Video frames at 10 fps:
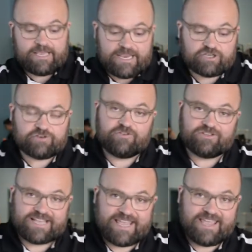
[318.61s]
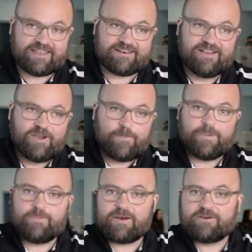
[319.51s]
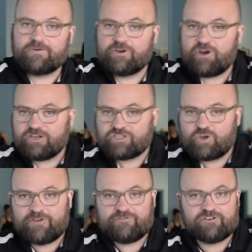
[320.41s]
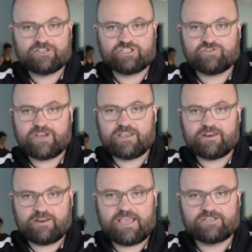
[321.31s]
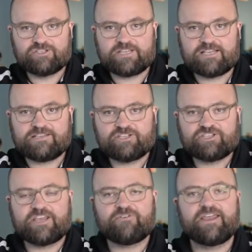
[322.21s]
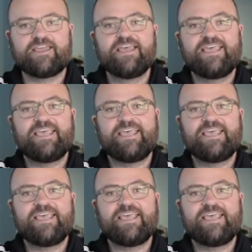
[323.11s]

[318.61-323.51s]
intervals in, but remember, you're not just going for a straight exercise session then, right?